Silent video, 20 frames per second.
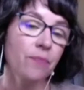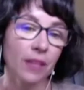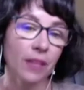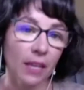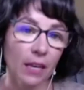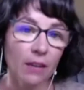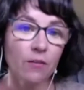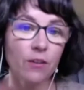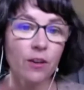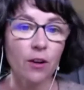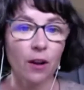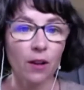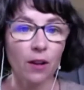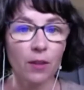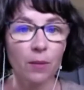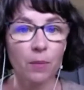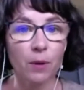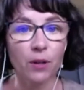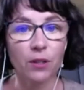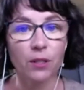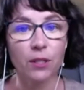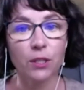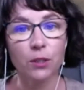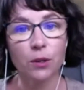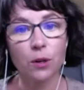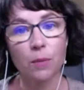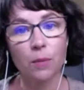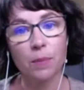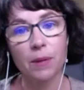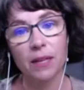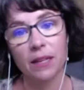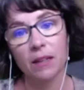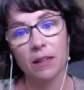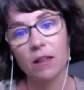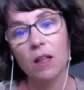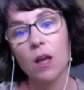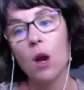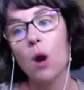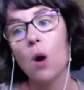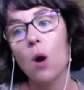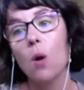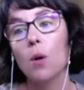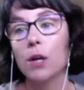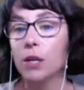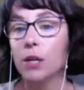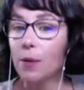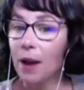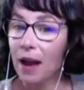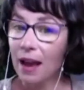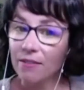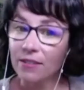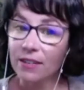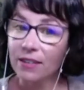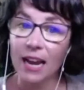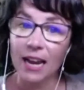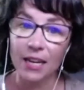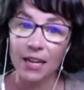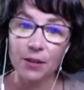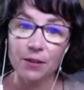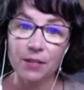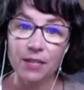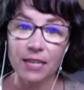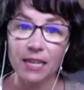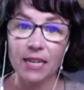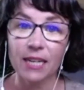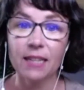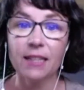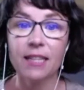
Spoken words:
If you're on the birth control pill or you have an IUD,